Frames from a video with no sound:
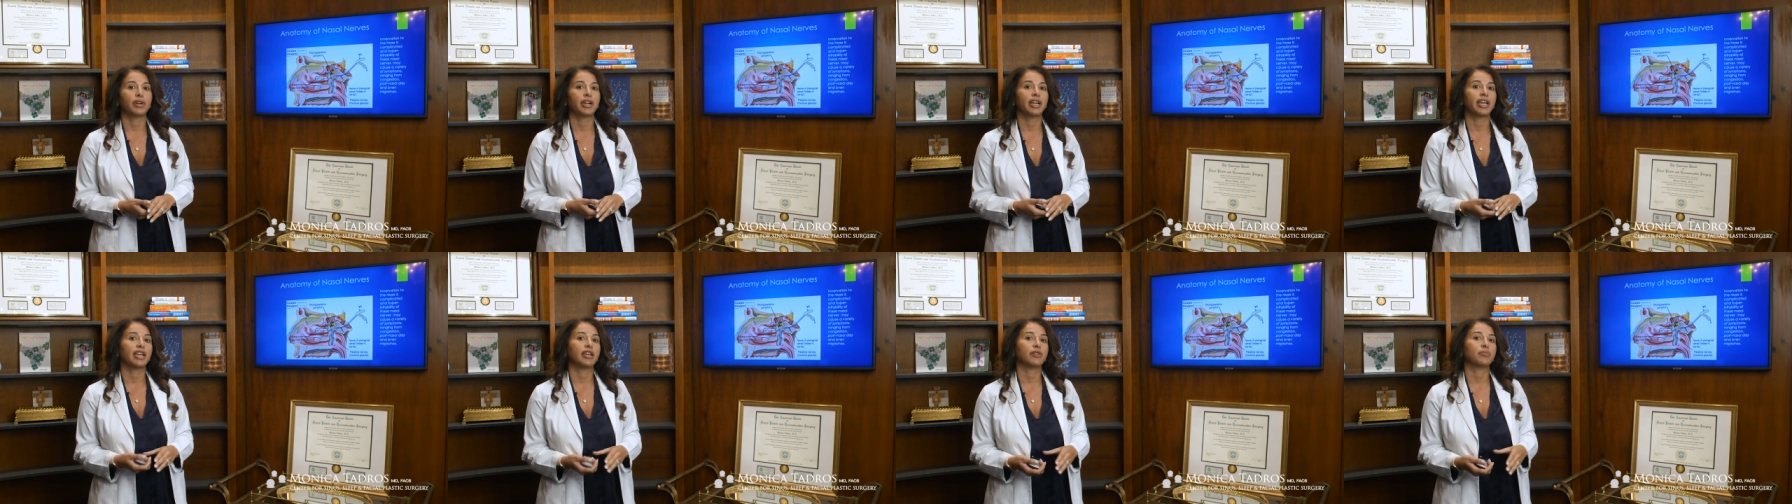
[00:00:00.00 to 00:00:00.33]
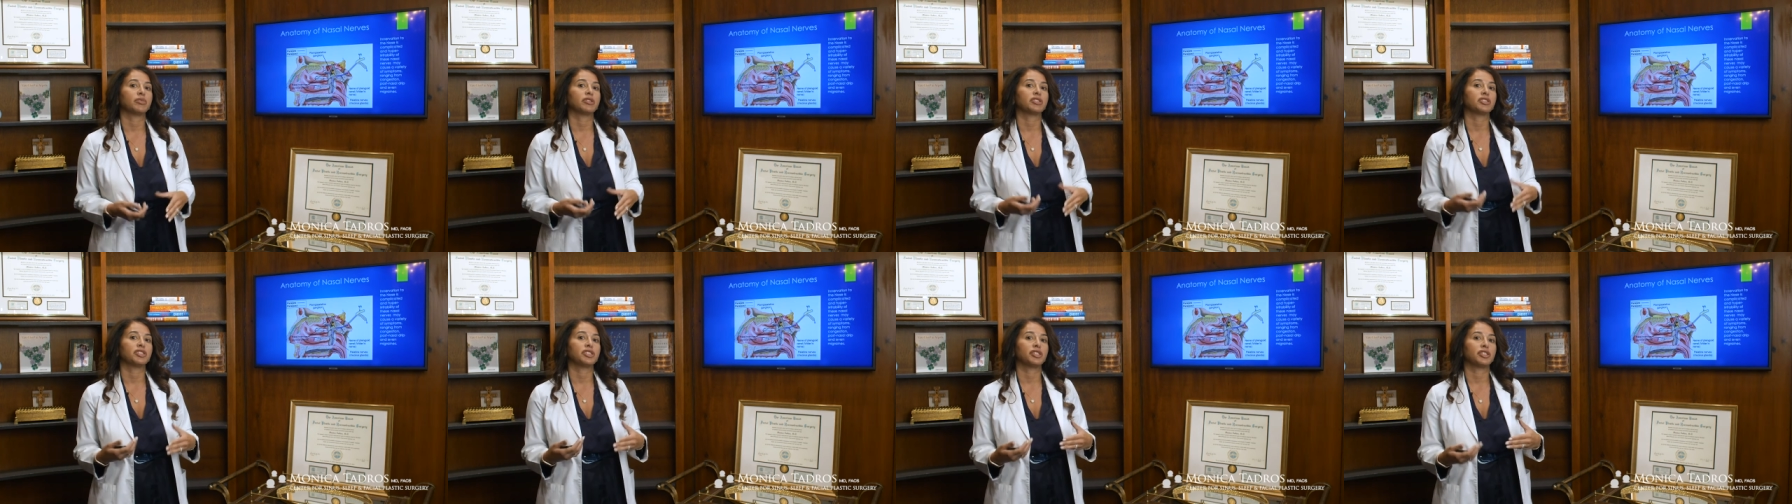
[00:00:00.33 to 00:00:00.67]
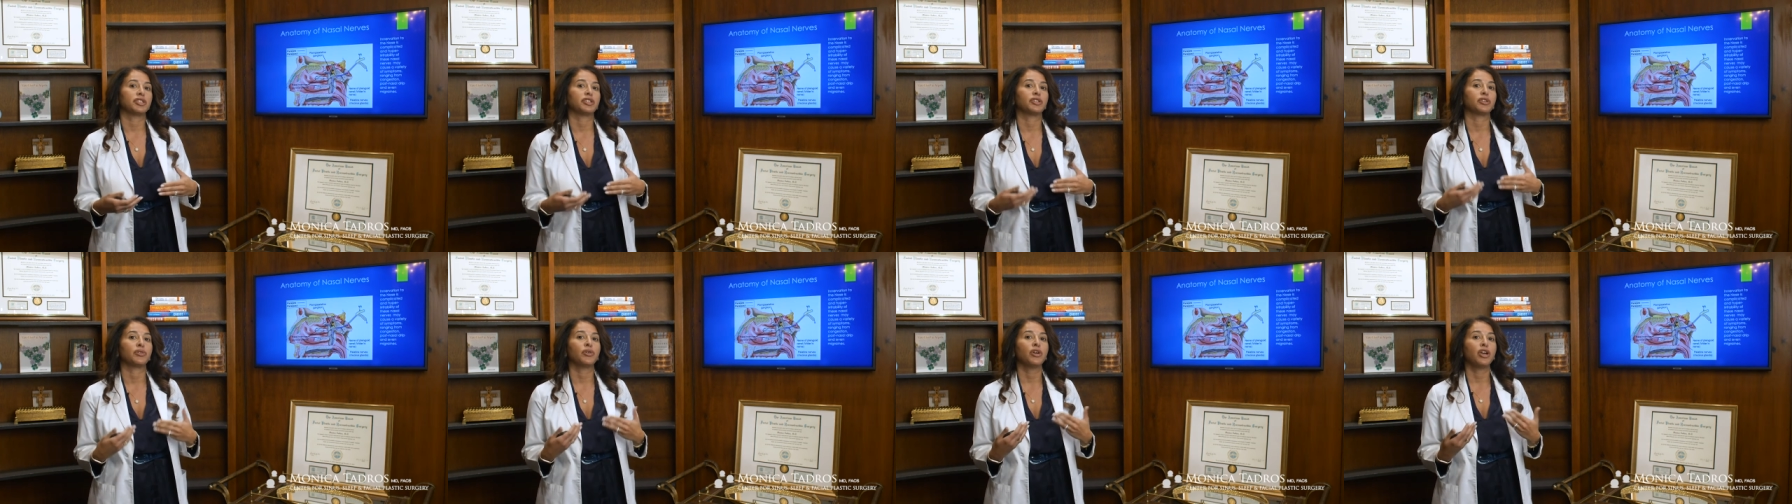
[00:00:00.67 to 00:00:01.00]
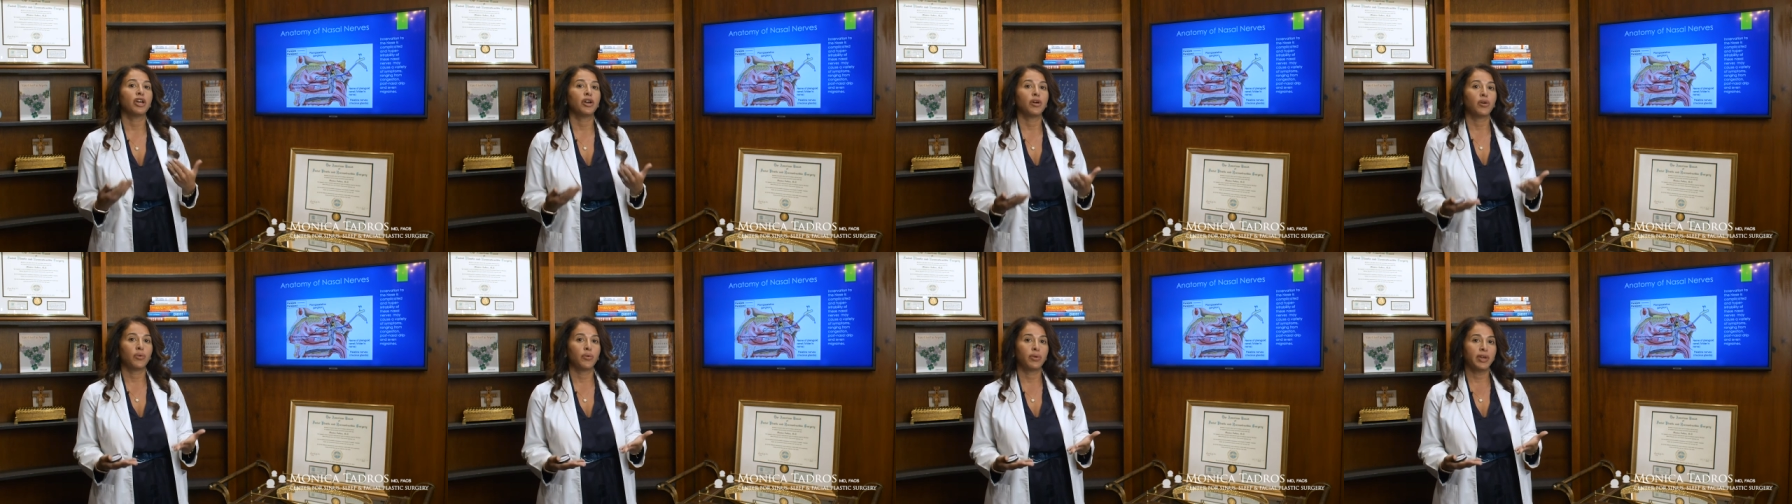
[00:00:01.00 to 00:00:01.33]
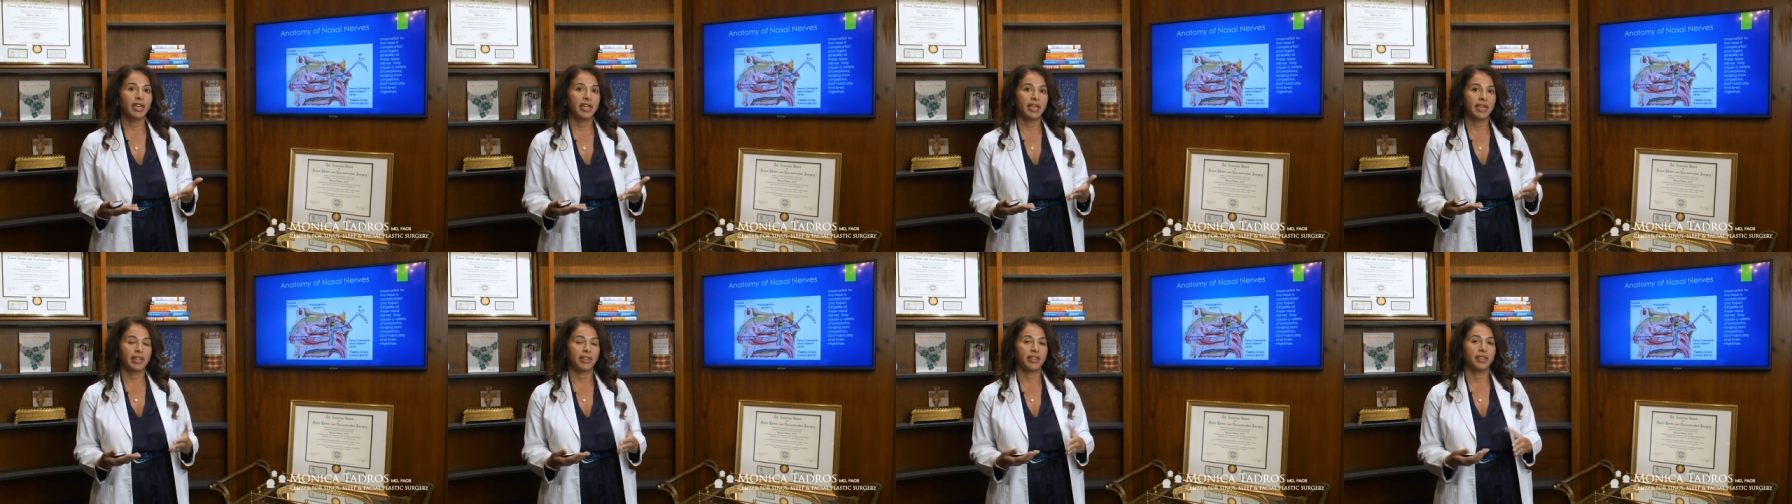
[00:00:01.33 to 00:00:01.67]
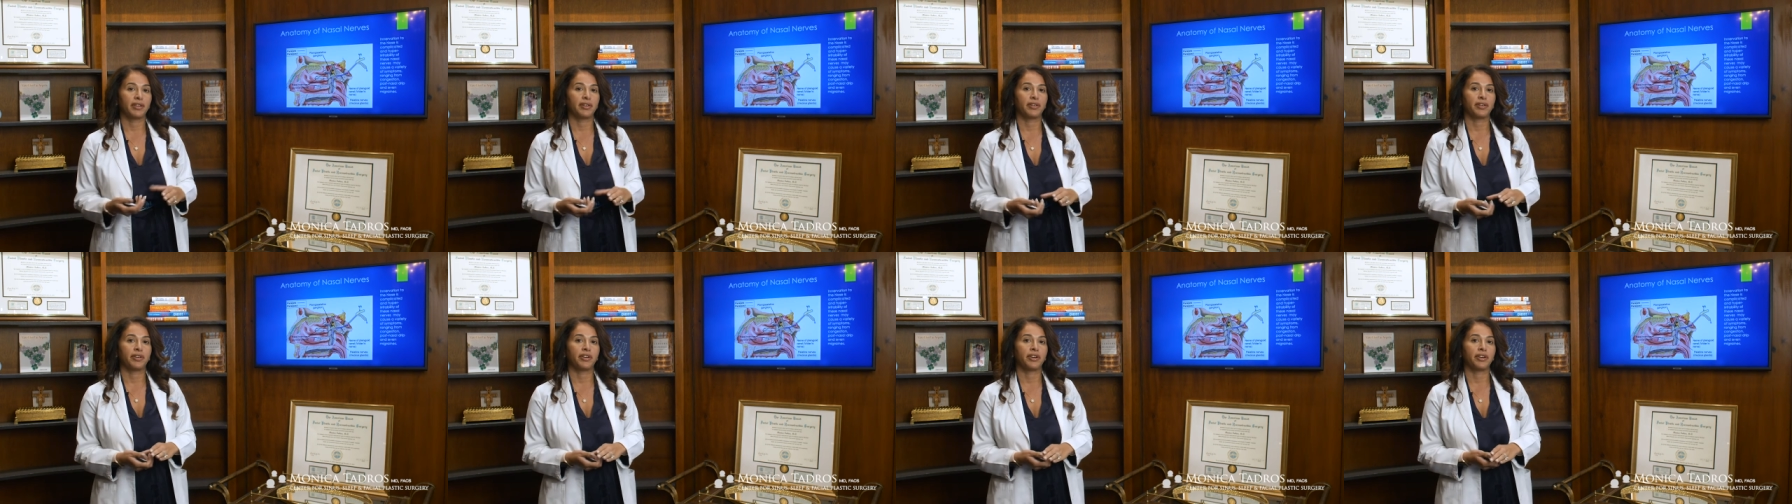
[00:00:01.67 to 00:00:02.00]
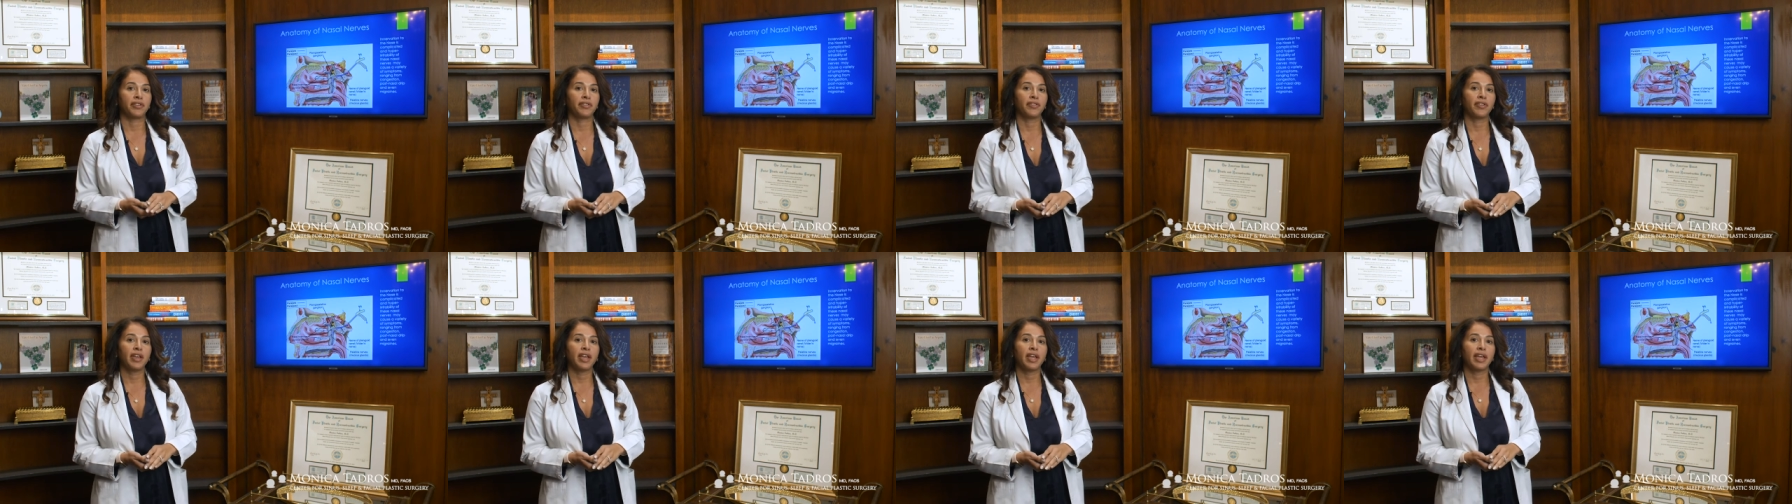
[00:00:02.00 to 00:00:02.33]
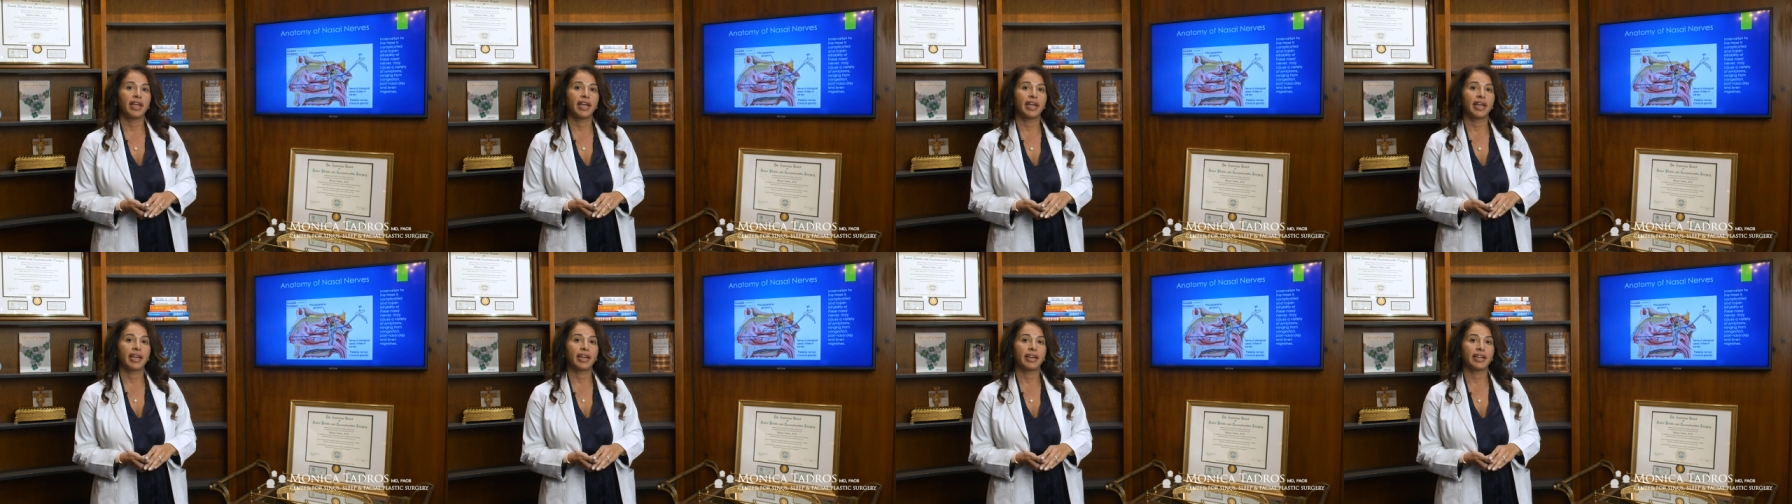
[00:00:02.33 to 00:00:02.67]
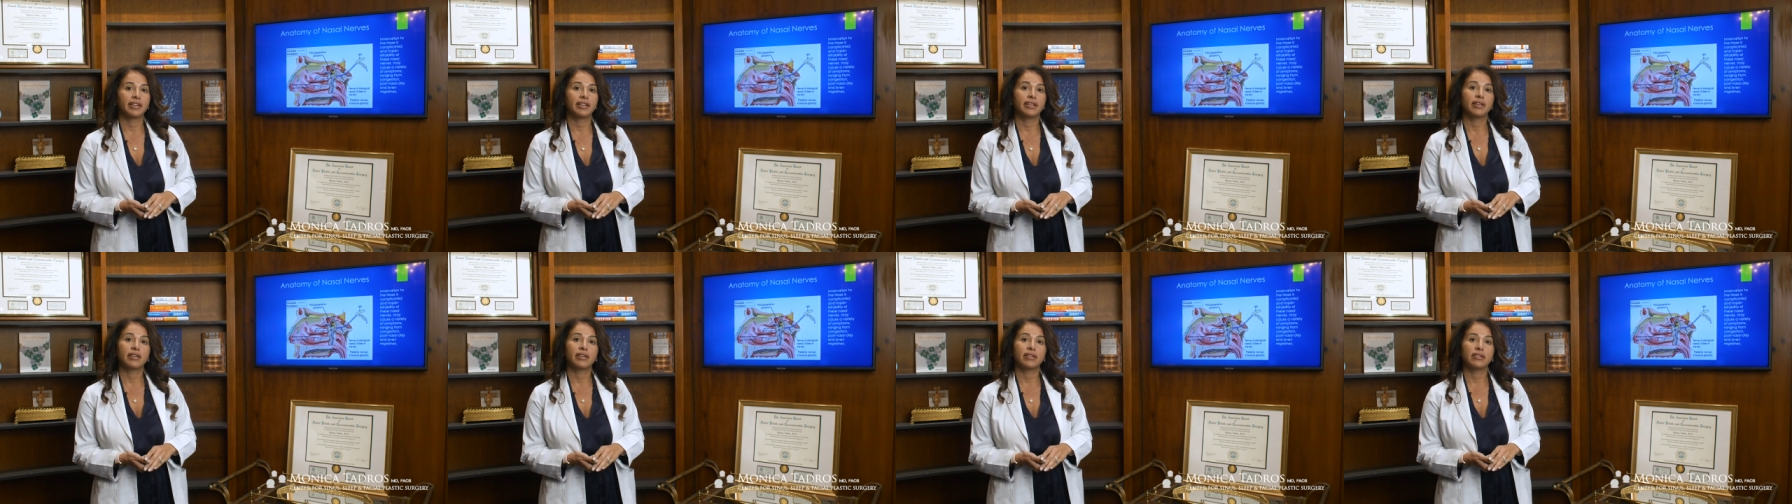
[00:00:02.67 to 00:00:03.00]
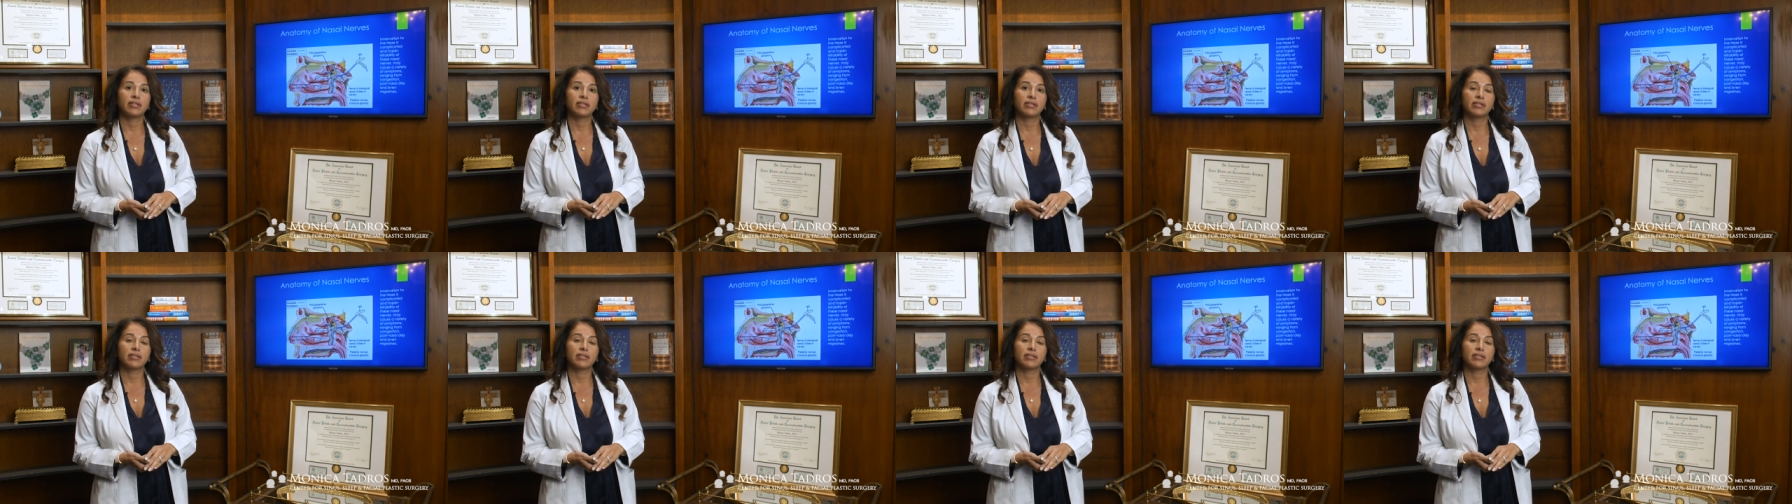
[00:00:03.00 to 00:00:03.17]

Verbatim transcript: we're able to weaken the nerve and